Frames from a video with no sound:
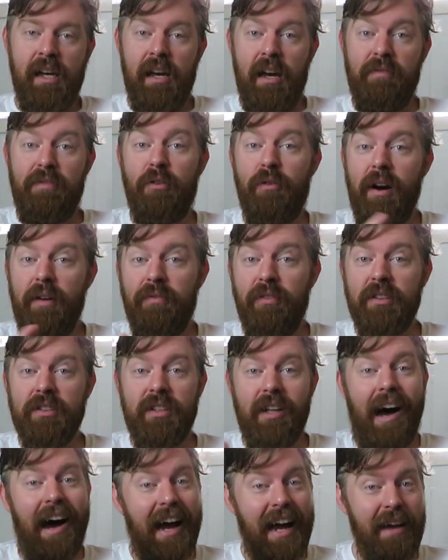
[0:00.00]
For reference,
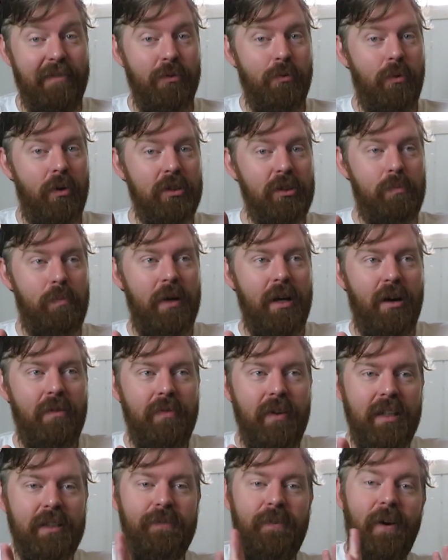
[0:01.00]
I haven't watched
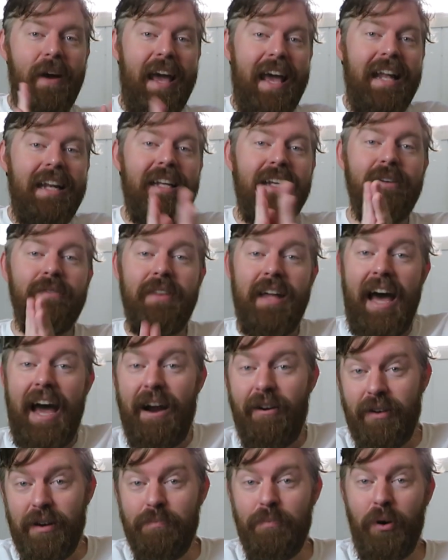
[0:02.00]
POVs for any of the
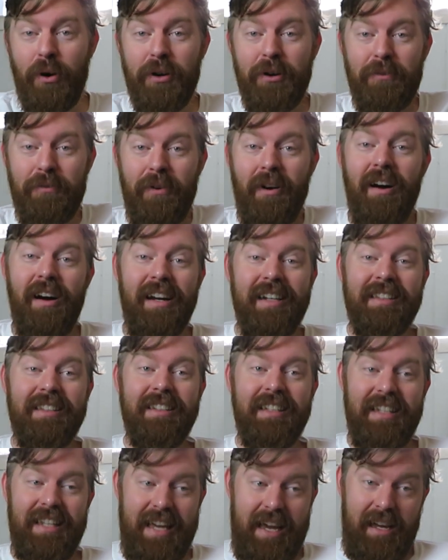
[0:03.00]
Harry Potter rides
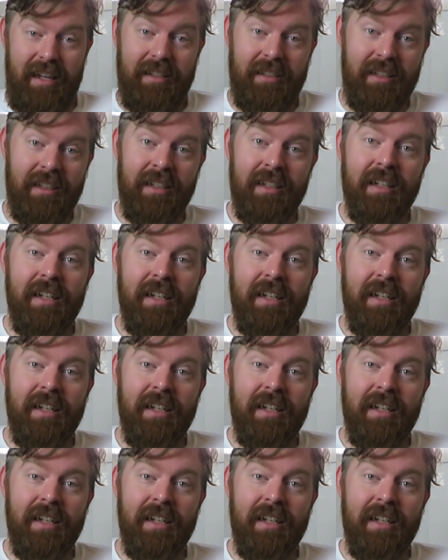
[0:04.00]
yet.